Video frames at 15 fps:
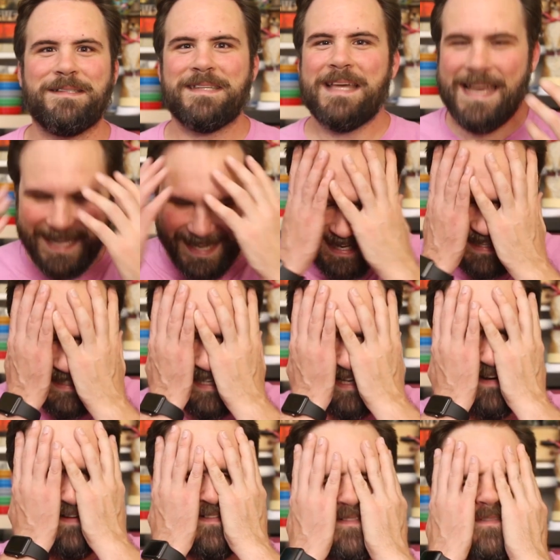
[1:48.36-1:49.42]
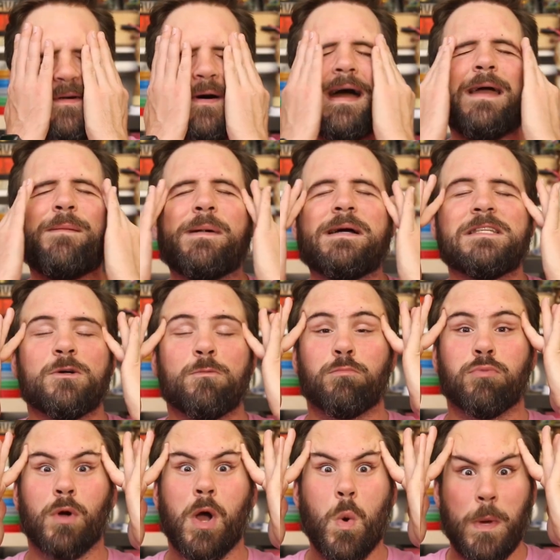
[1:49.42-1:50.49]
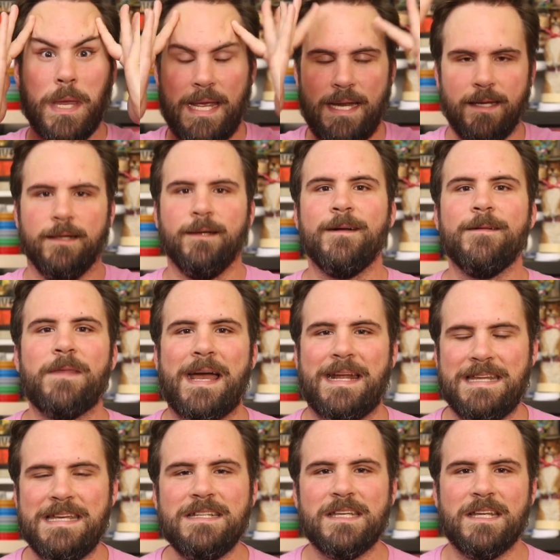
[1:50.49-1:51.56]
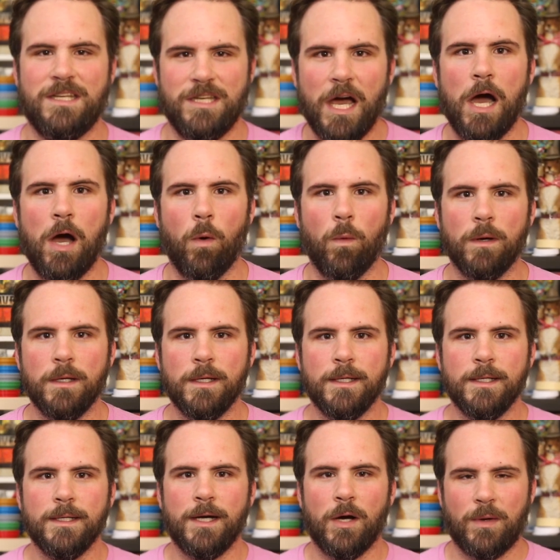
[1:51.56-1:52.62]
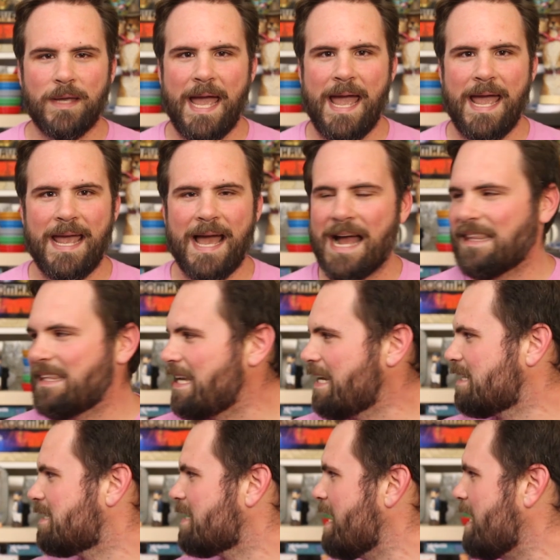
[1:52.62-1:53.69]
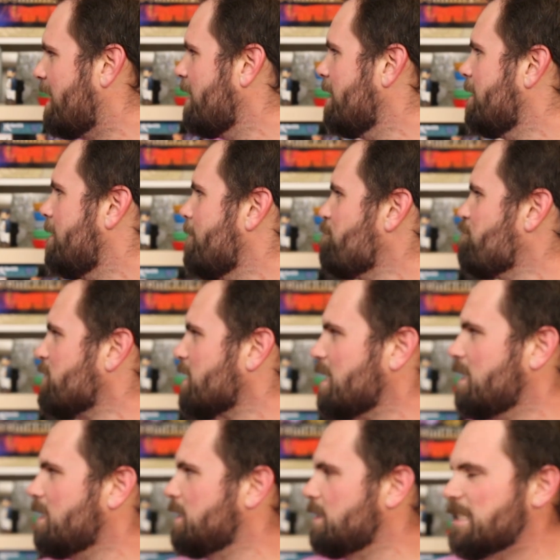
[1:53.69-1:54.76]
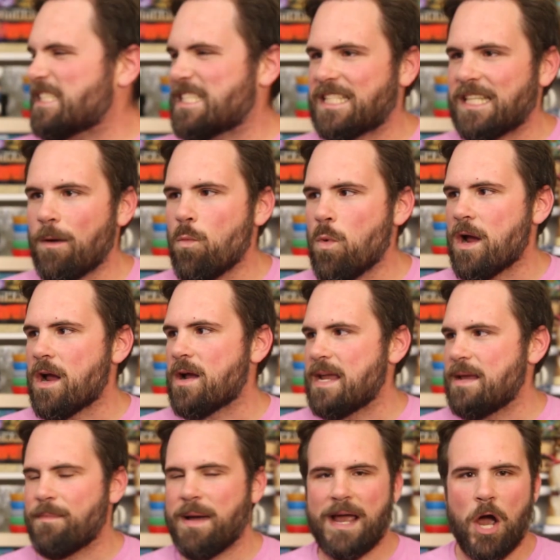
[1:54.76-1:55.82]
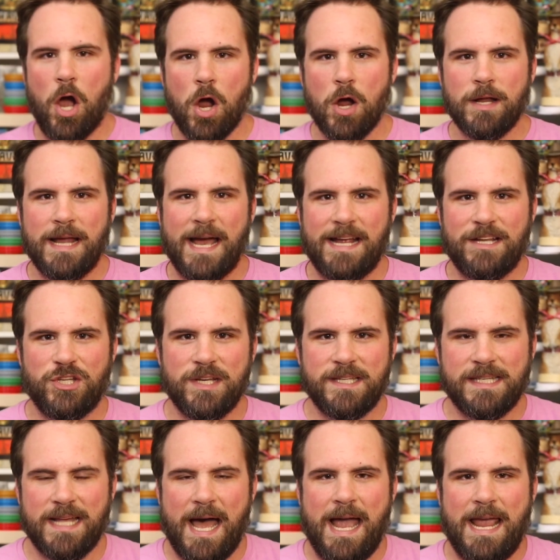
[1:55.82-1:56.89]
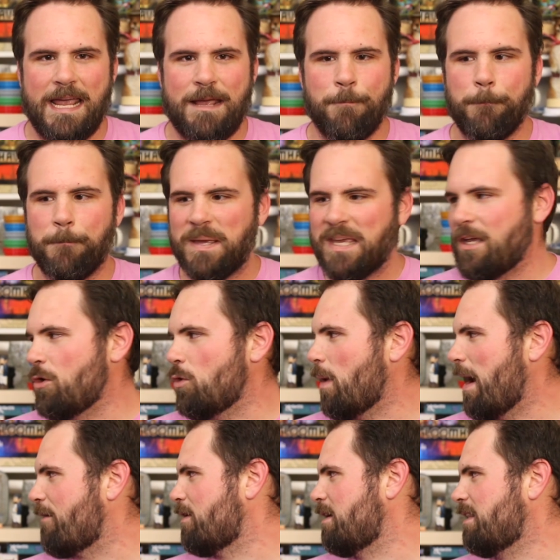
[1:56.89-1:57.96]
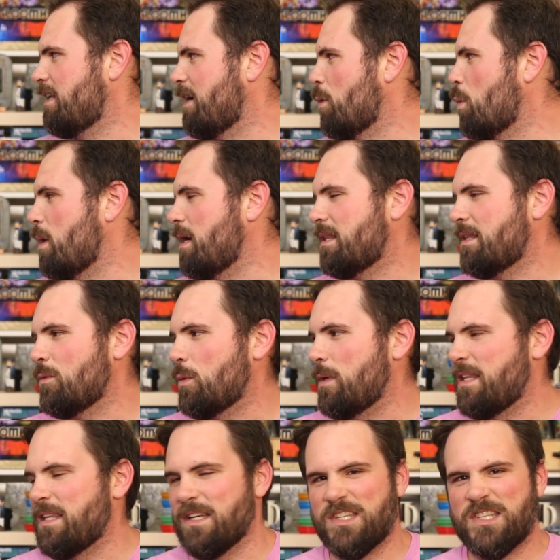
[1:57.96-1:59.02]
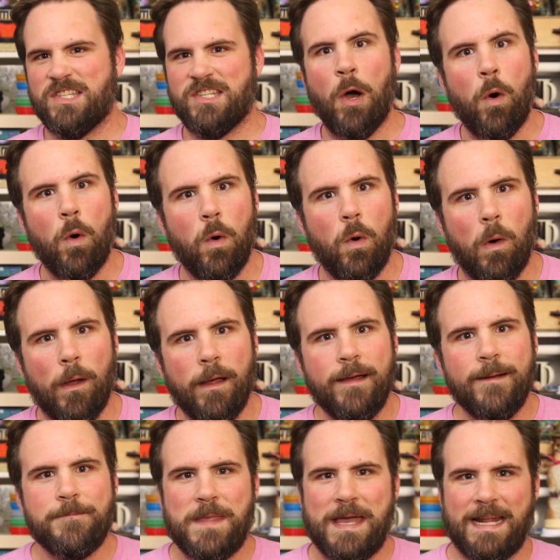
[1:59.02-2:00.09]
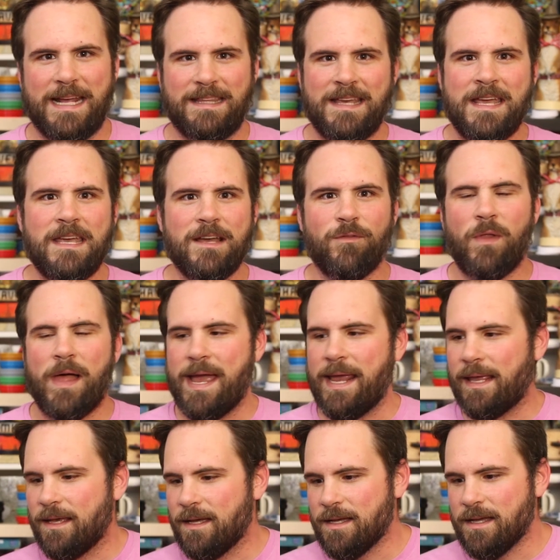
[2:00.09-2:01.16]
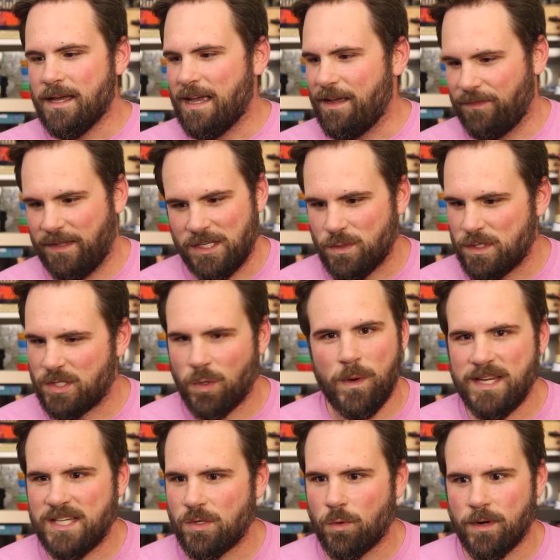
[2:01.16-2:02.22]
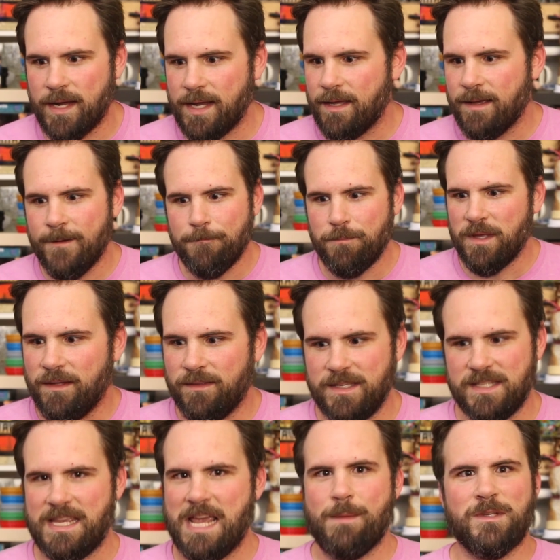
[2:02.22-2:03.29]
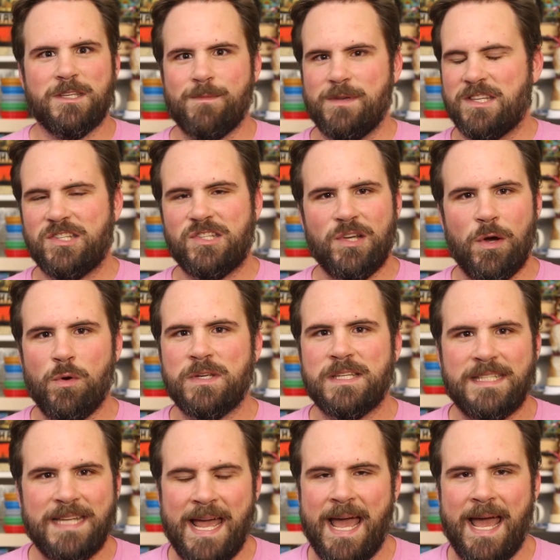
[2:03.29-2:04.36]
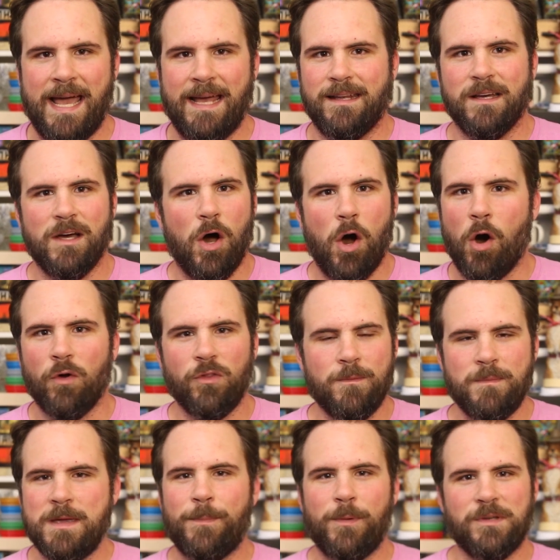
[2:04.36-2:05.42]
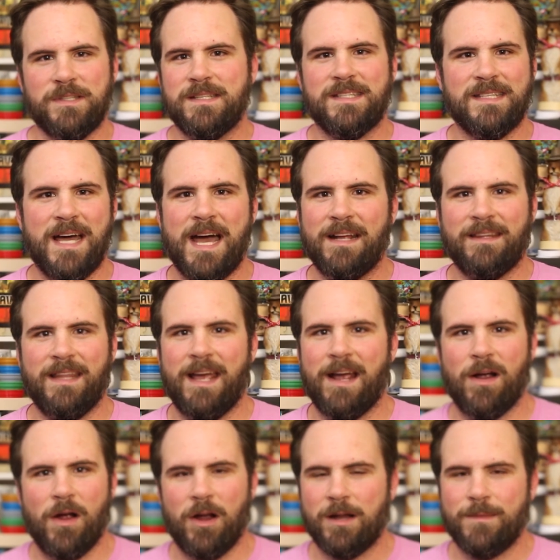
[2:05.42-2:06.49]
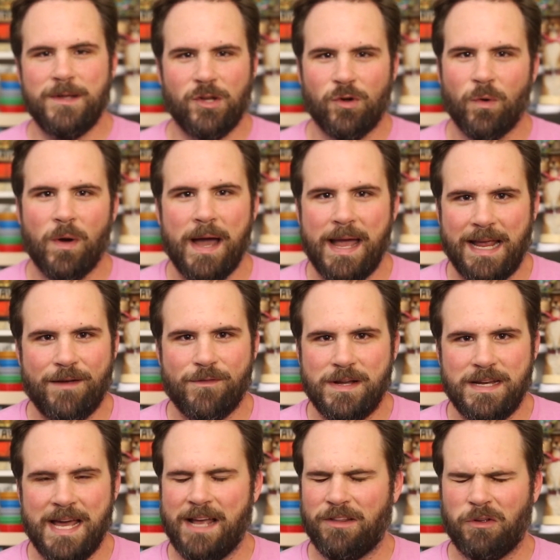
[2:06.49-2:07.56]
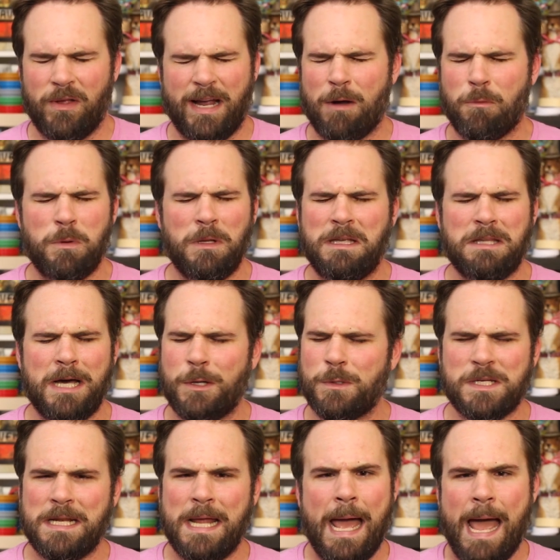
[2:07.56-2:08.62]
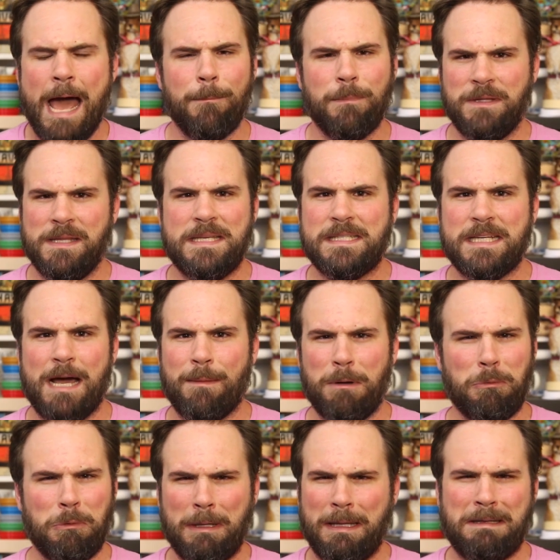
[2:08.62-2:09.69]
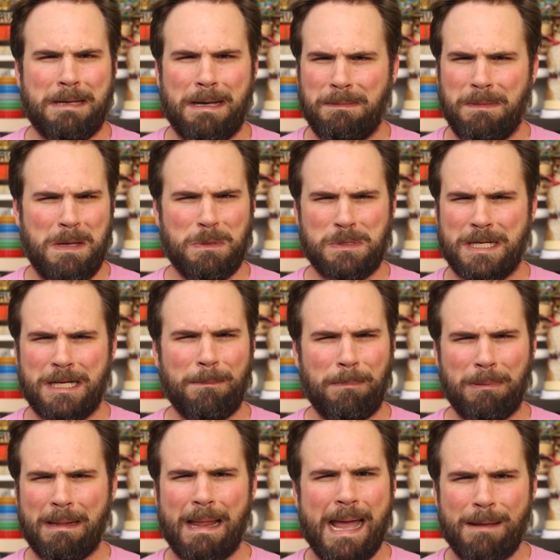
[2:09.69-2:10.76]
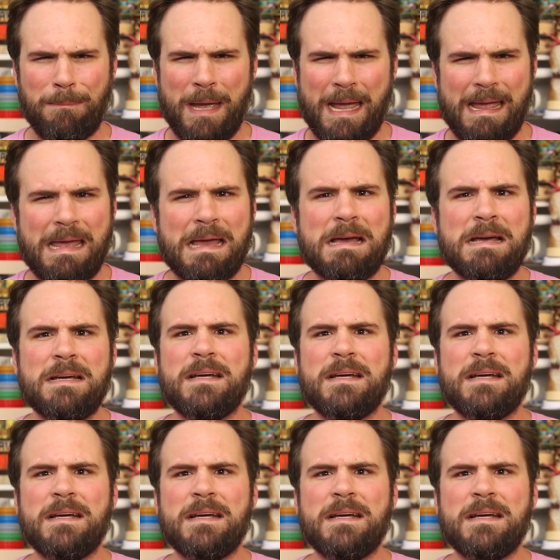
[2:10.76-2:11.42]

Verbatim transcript: It's like, I don't, why am I so broken? I need to know. Okay. I think it's like, somewhere in my heart, I just, I imbue everything with, with a soul. And I think of like, if this was Toy Story, this game is gonna be so sad. All the meeples inside there are gonna be crying every night. They're like, I really thought it was gonna happen this time. I really thought they was gonna play me.